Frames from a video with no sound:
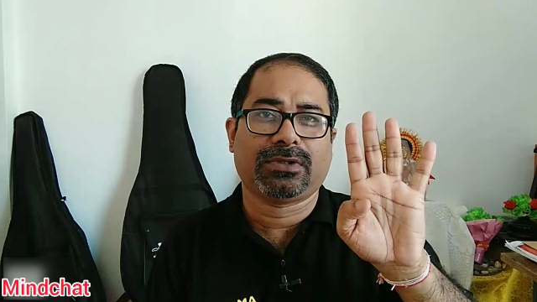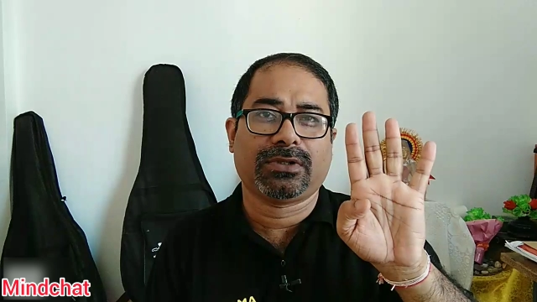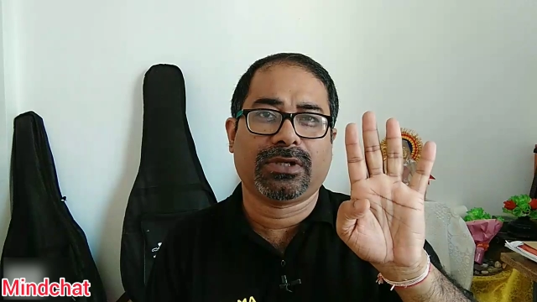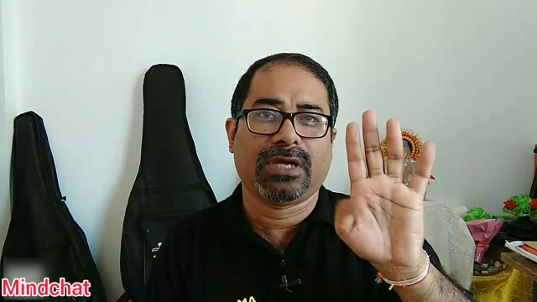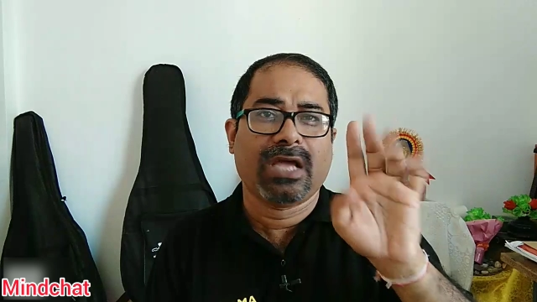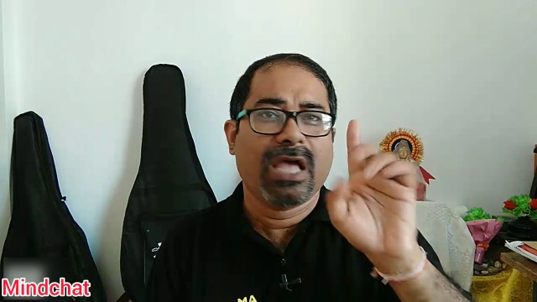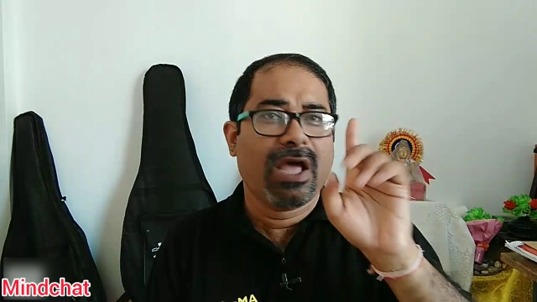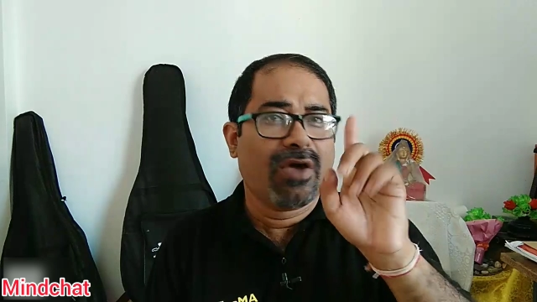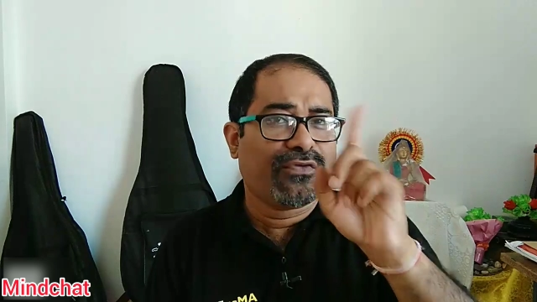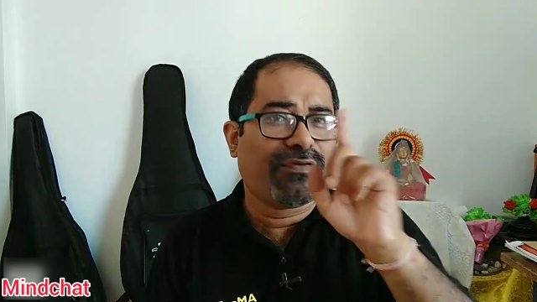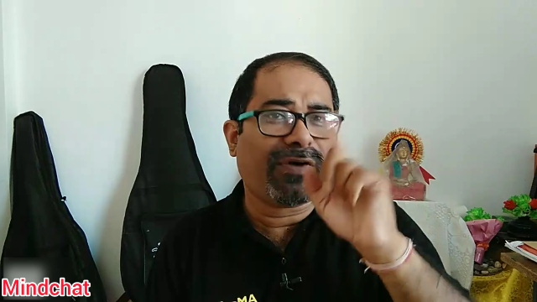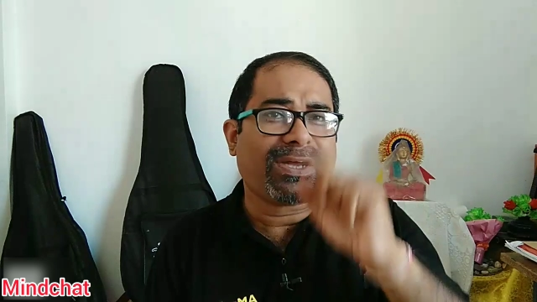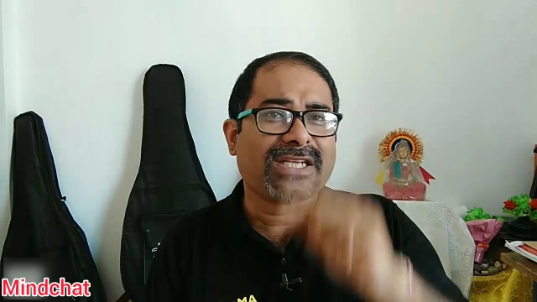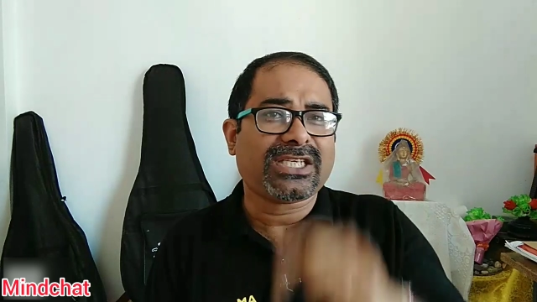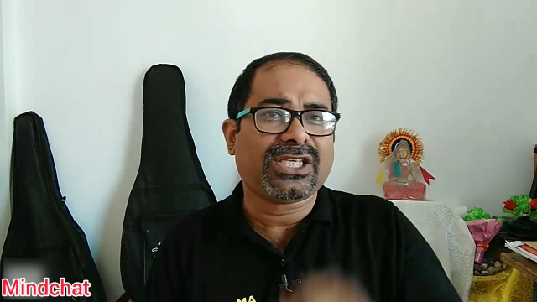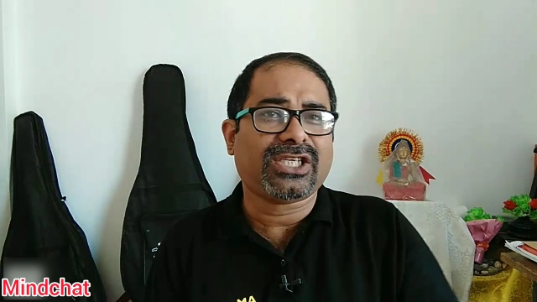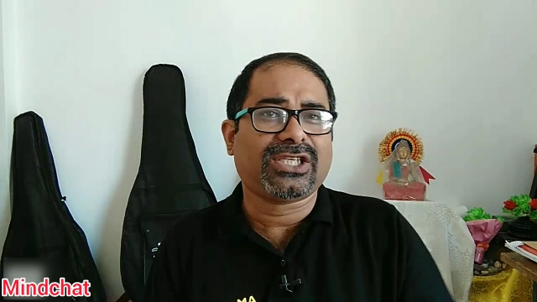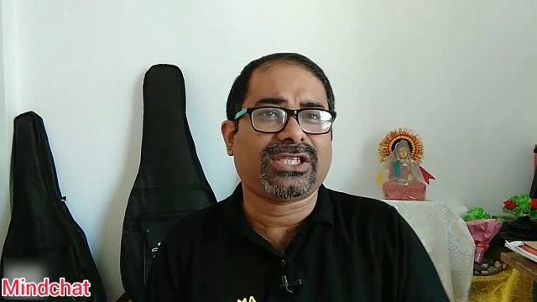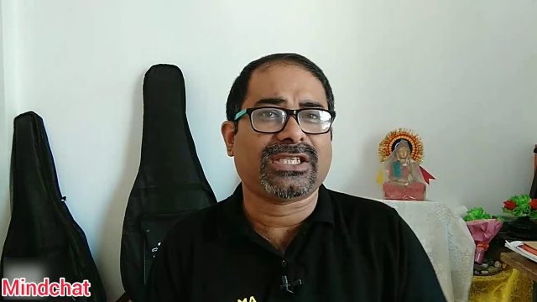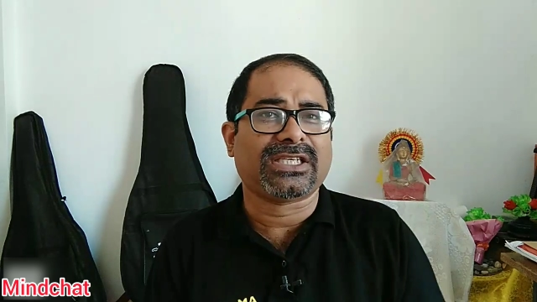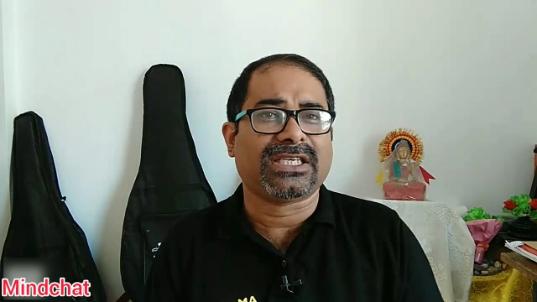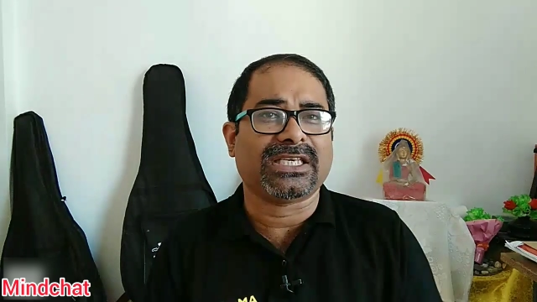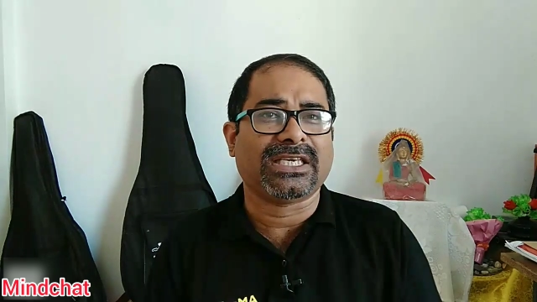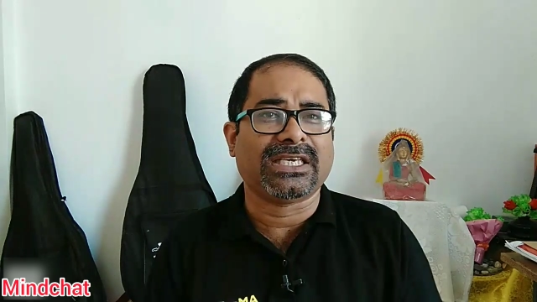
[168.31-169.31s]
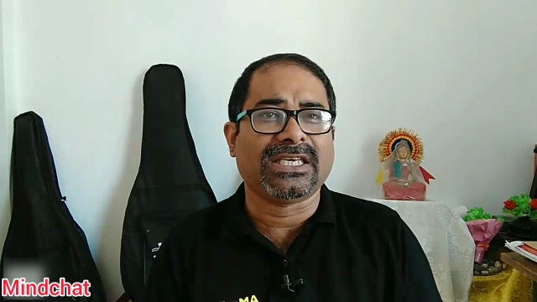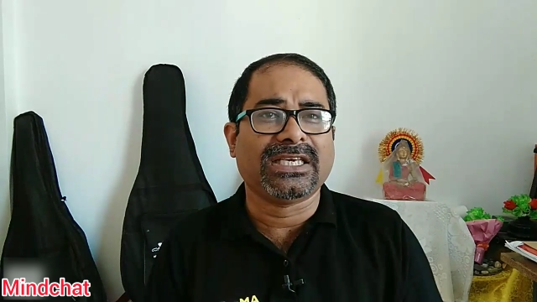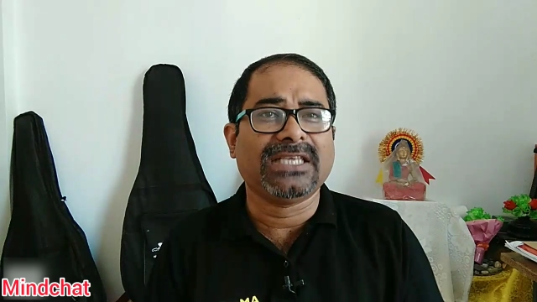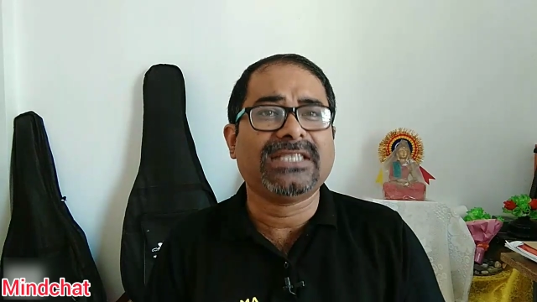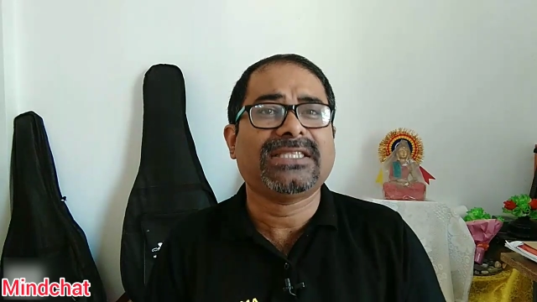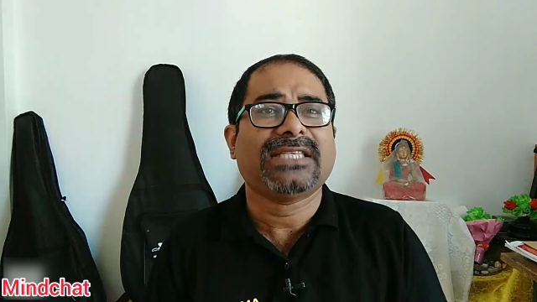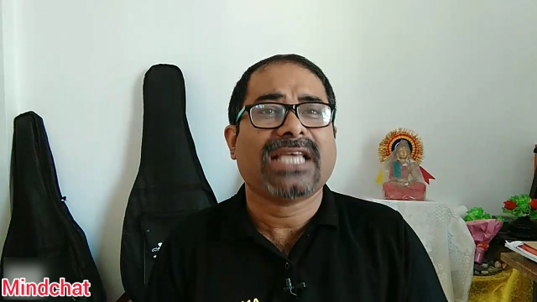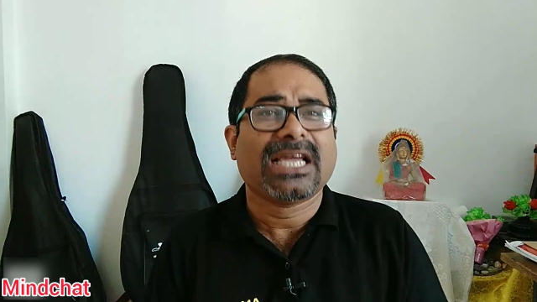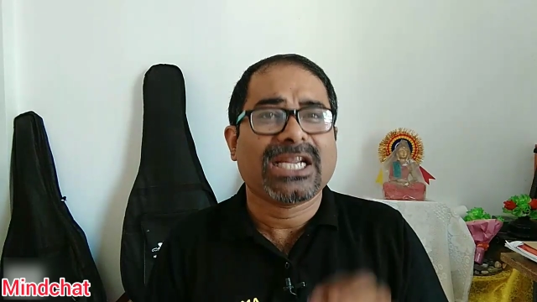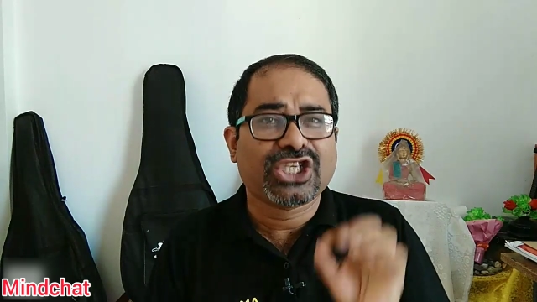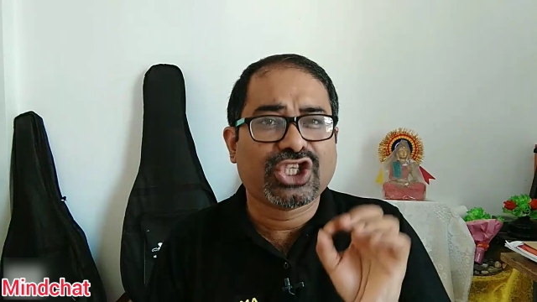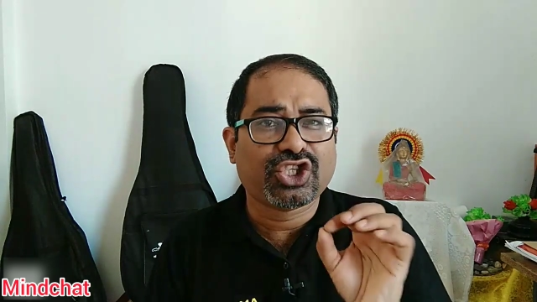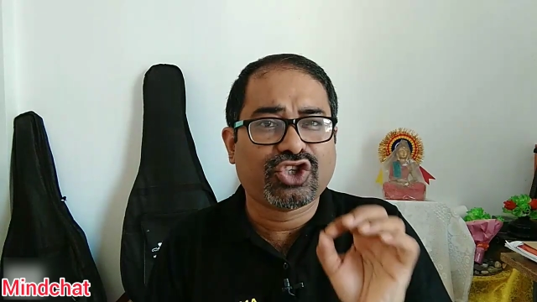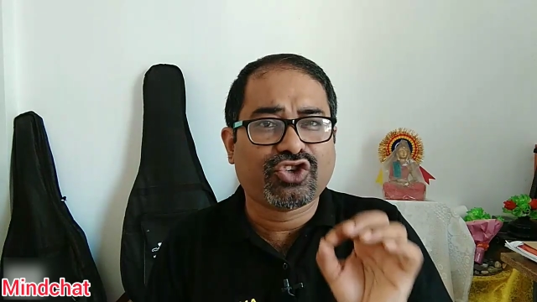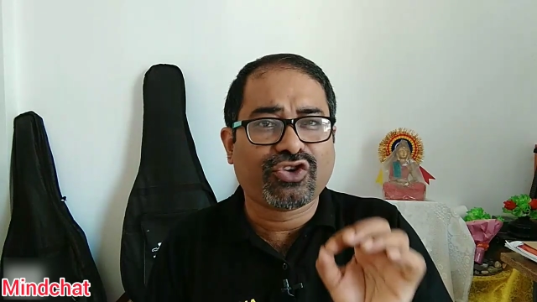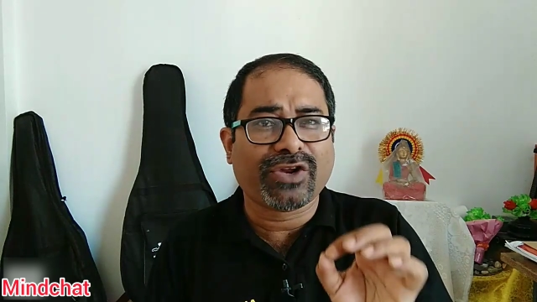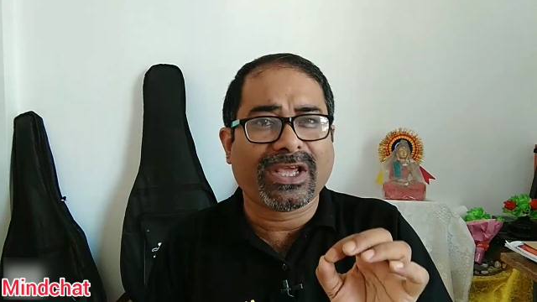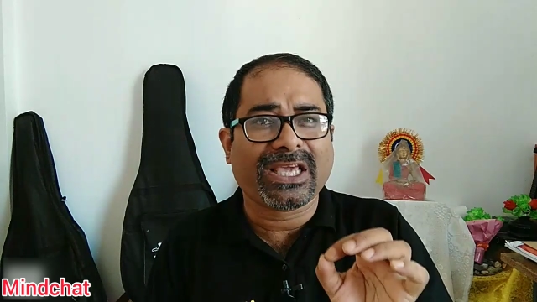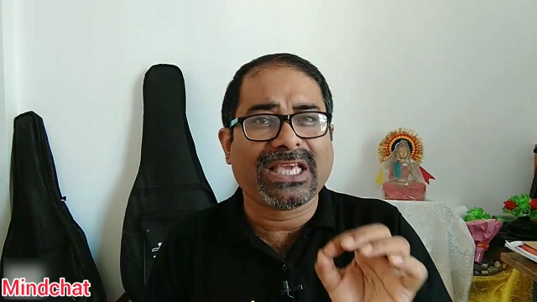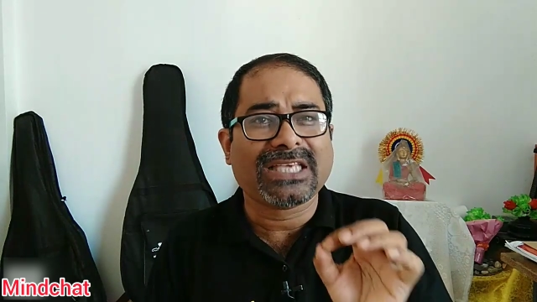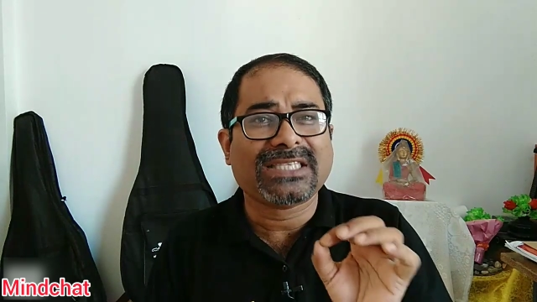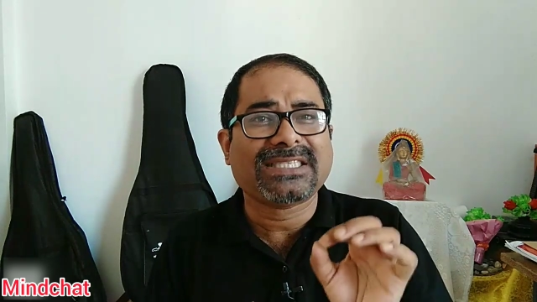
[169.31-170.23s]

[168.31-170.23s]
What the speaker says: First is stress